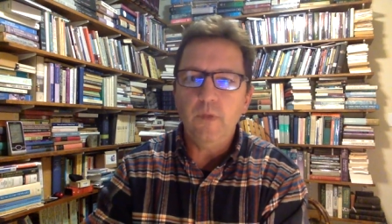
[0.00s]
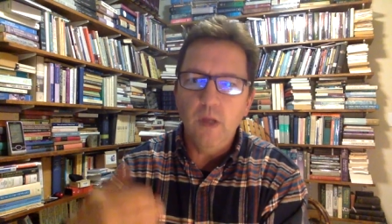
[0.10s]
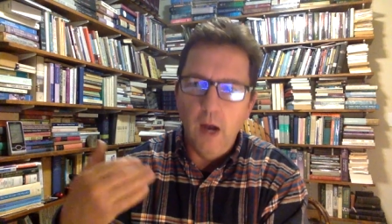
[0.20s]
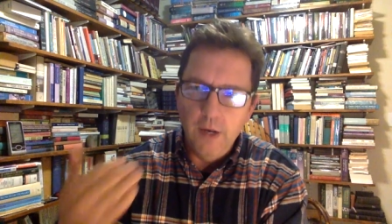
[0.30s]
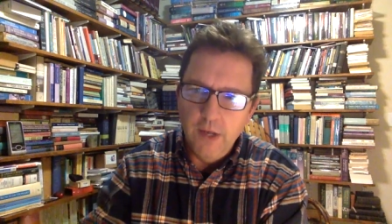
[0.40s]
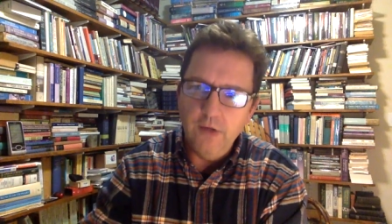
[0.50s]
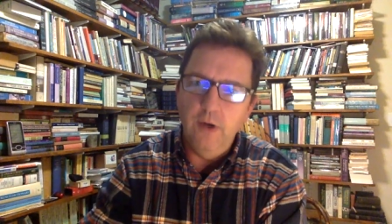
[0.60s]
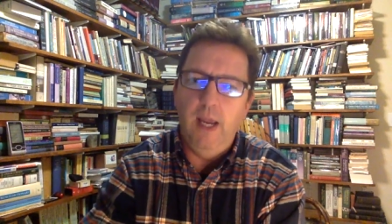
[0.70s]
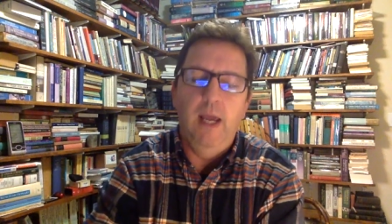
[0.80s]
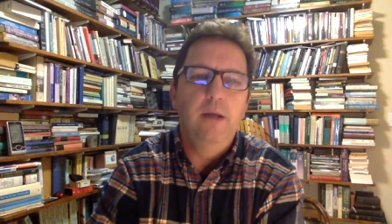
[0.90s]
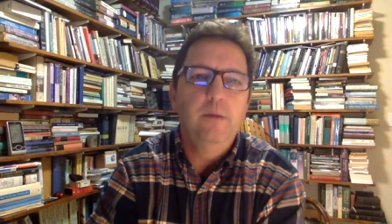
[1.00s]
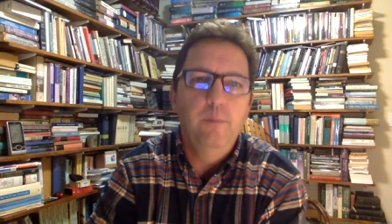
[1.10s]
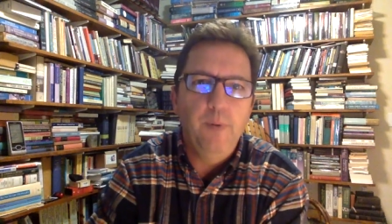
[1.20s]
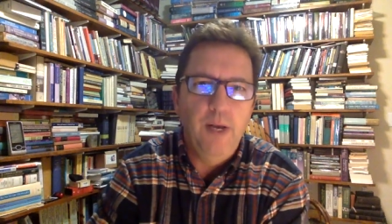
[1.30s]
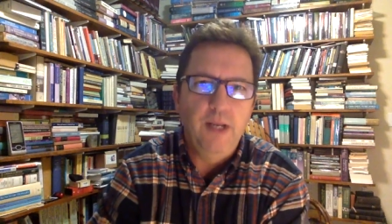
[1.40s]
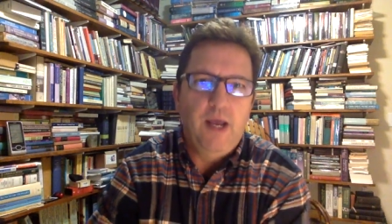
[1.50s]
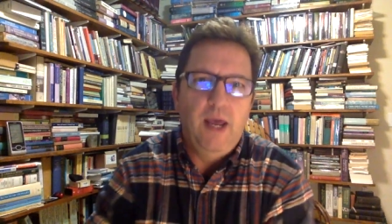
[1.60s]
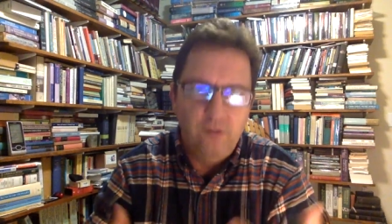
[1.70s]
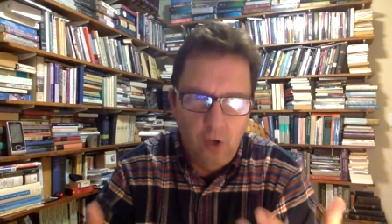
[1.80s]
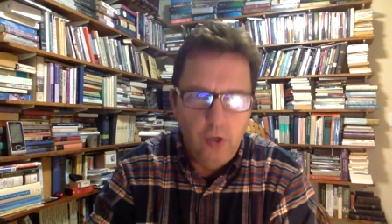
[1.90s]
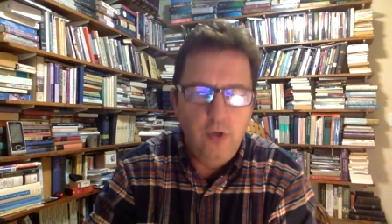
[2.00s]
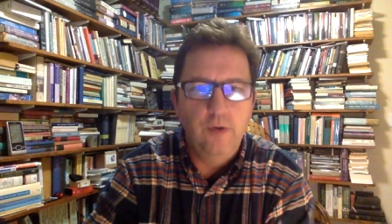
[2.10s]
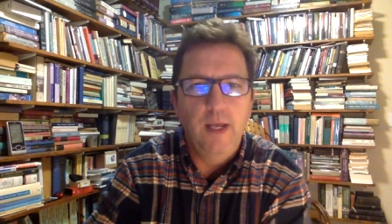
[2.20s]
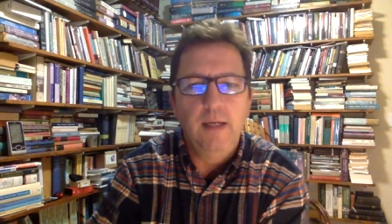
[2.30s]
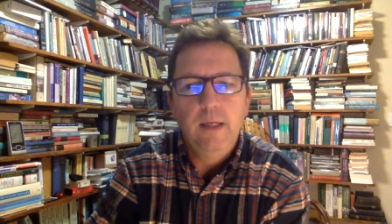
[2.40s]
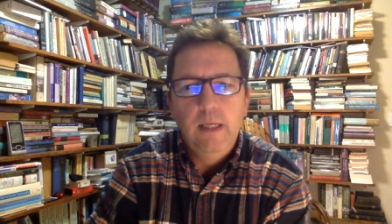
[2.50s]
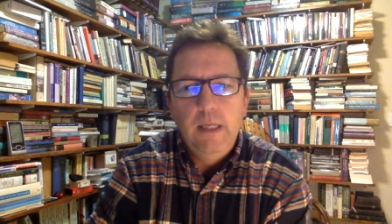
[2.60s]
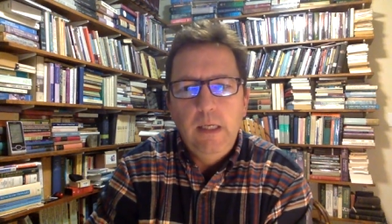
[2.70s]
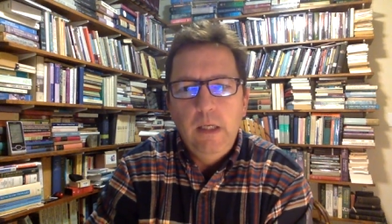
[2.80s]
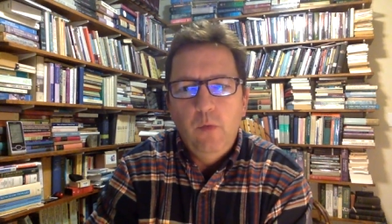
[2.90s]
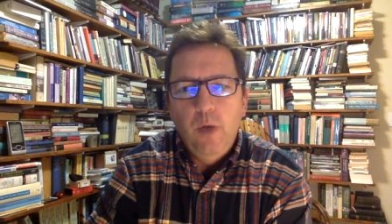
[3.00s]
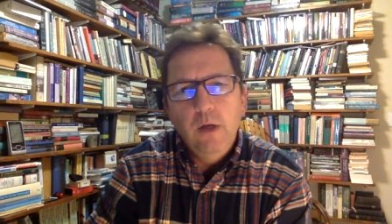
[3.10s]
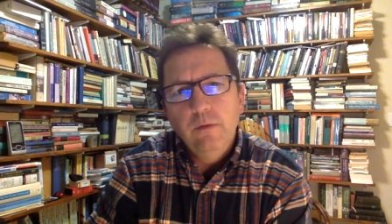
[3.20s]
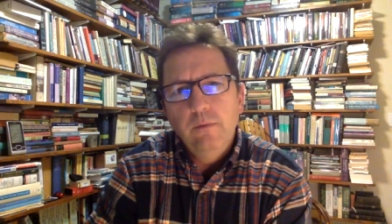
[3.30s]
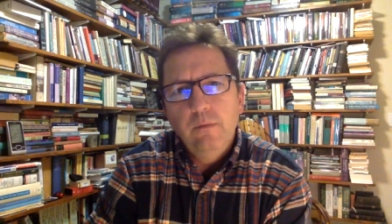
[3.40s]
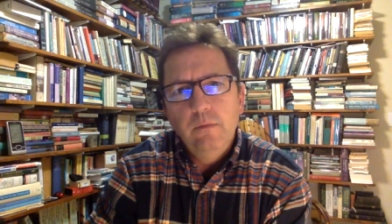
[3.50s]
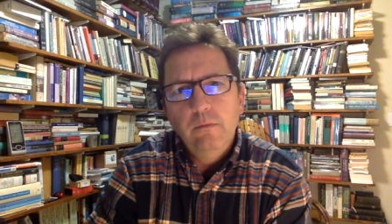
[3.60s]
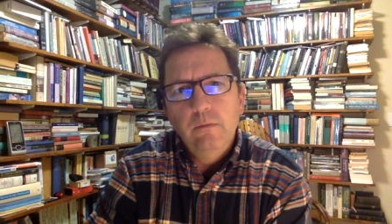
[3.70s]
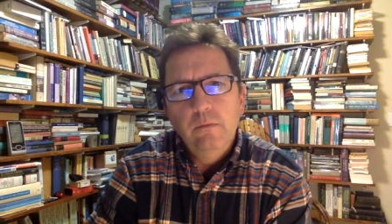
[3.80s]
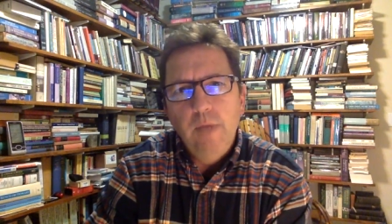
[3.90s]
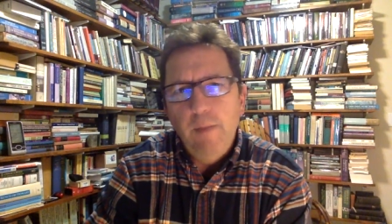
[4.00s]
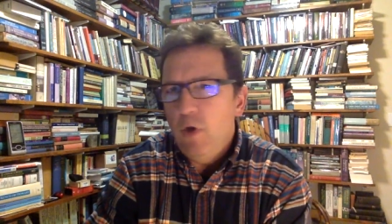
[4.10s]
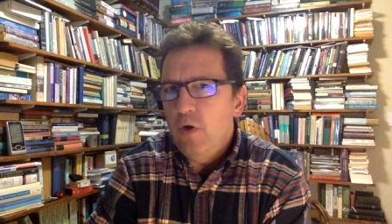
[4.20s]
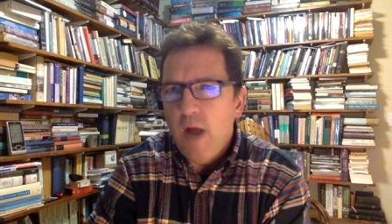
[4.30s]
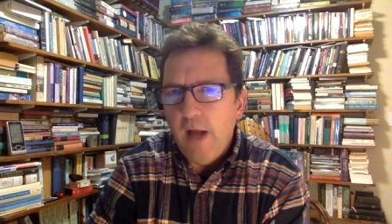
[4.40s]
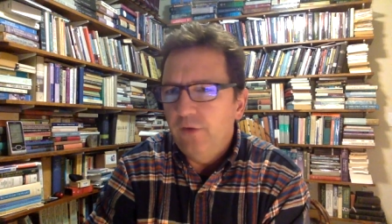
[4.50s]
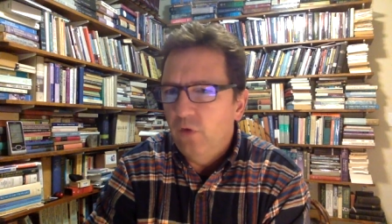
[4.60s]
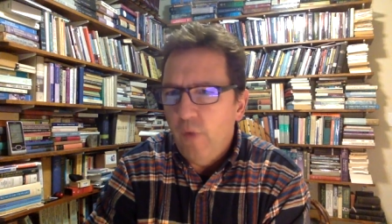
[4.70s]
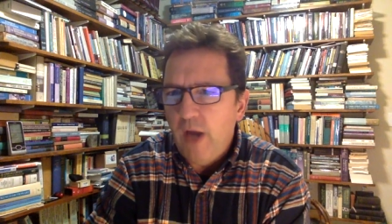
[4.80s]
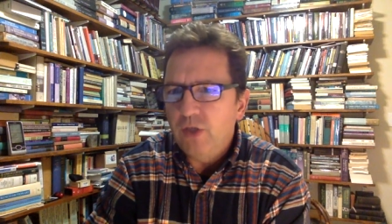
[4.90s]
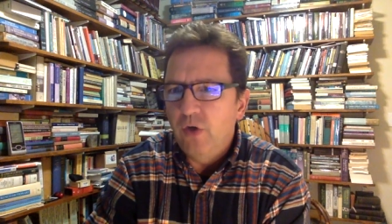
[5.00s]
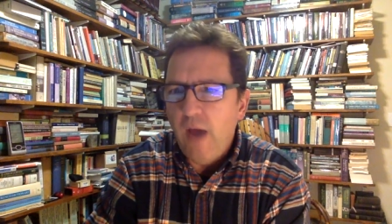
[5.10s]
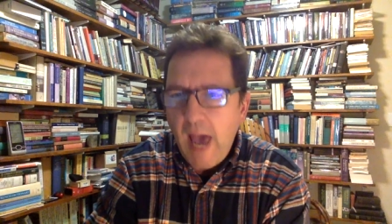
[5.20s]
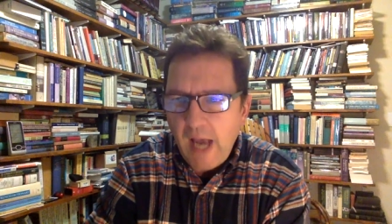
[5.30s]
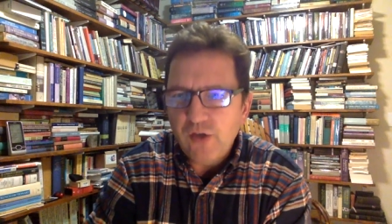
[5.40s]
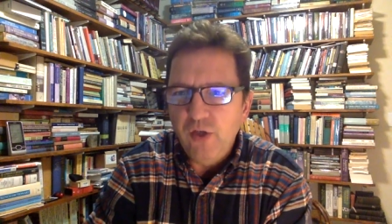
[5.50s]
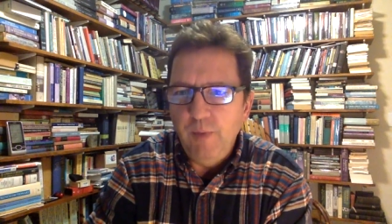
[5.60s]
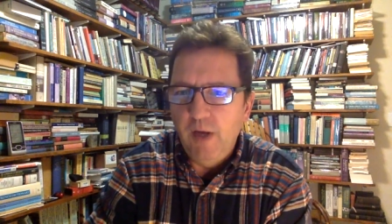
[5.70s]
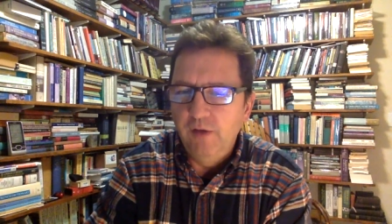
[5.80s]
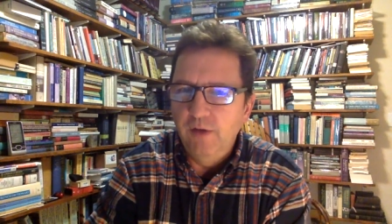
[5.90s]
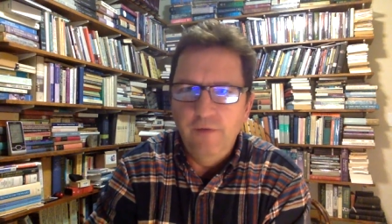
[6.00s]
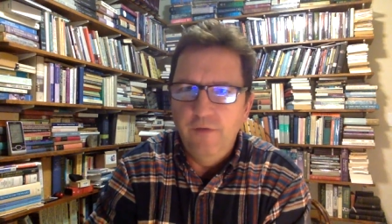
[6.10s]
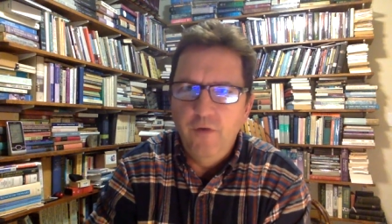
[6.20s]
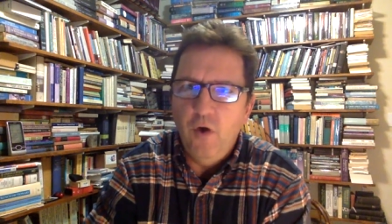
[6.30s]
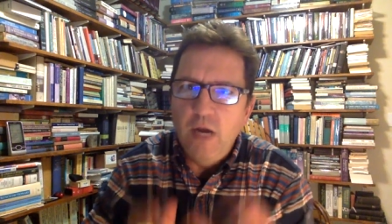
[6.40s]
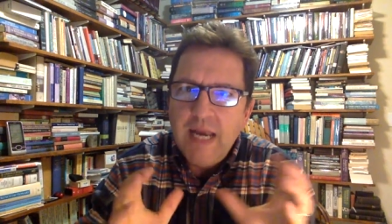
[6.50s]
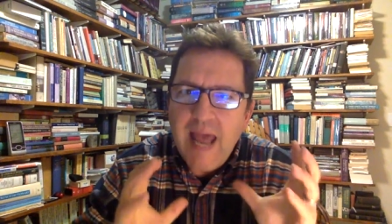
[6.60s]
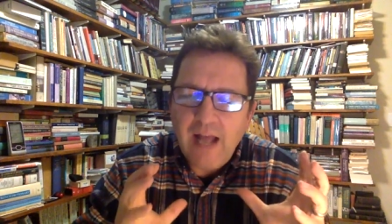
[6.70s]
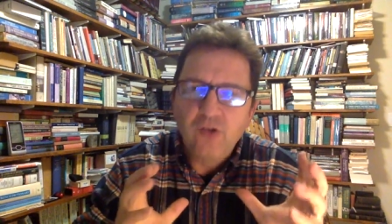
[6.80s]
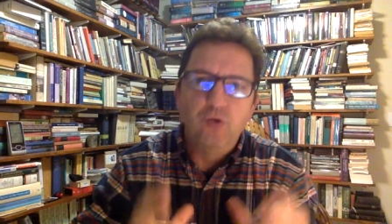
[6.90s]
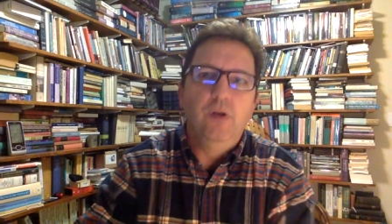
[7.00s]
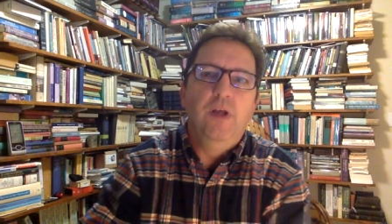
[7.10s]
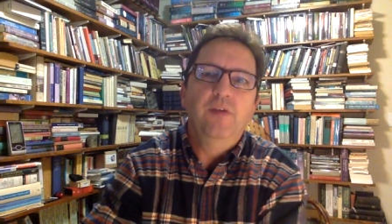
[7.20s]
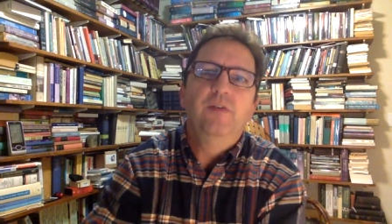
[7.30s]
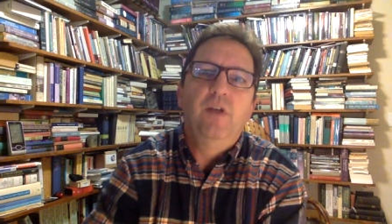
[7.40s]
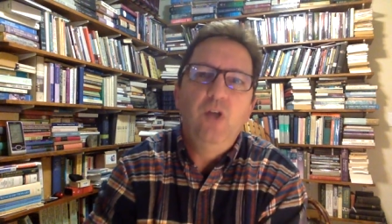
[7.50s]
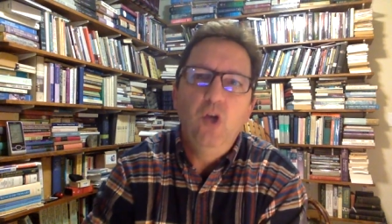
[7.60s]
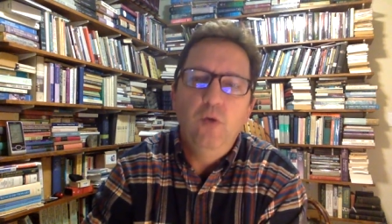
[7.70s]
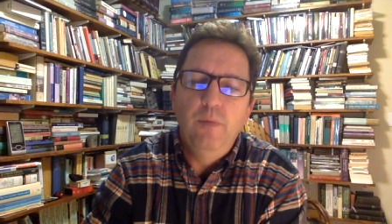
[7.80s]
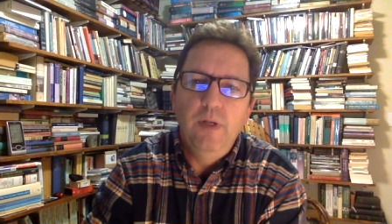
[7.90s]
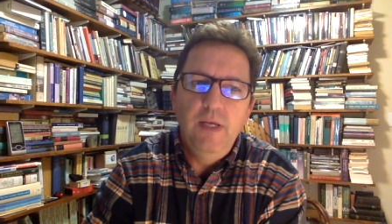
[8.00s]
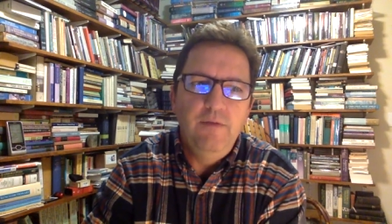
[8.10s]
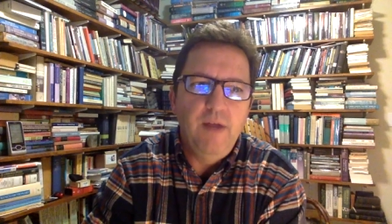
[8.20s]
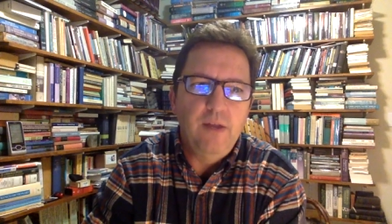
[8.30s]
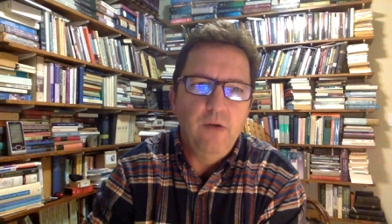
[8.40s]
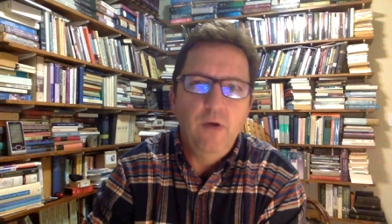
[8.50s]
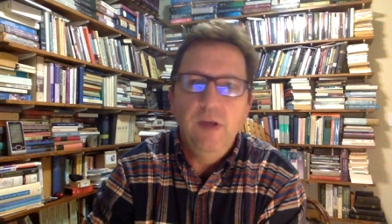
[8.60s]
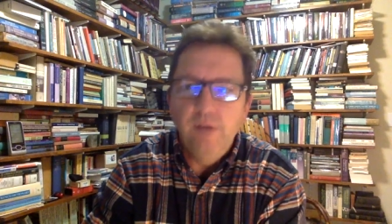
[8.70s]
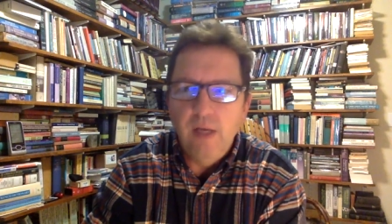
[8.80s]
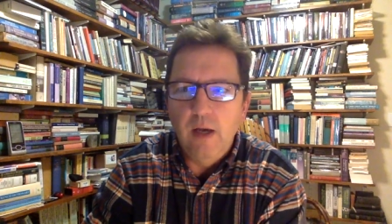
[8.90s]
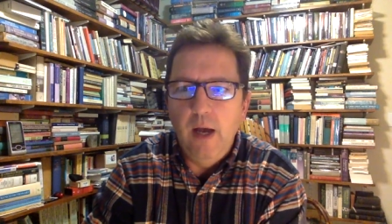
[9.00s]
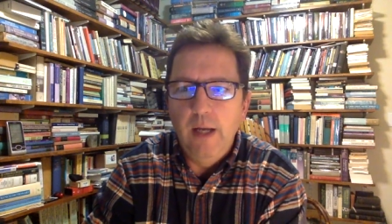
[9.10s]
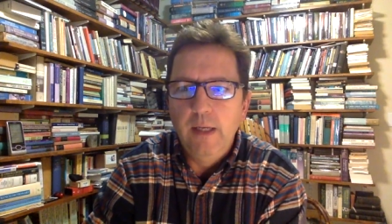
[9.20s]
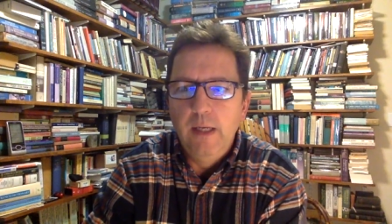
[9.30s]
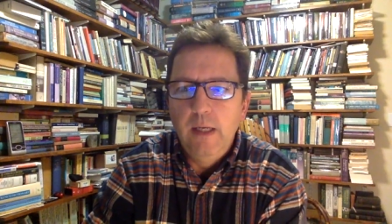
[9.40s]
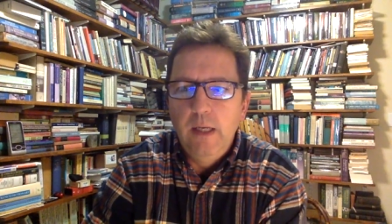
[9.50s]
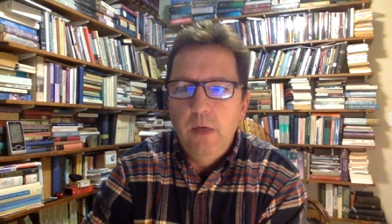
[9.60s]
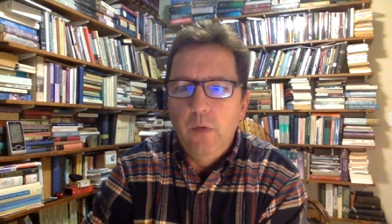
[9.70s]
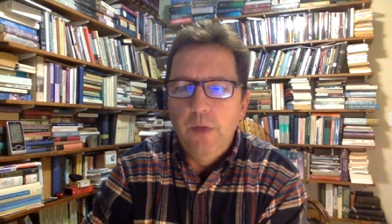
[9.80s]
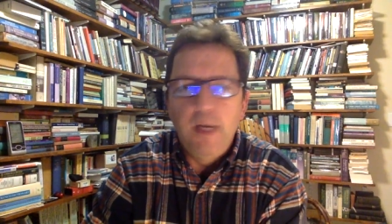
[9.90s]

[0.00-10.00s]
On the other hand, Plantinga has argued that, well, maybe you're not so rational actually, because if you're a naturalist and you don't believe that there is a God, well, then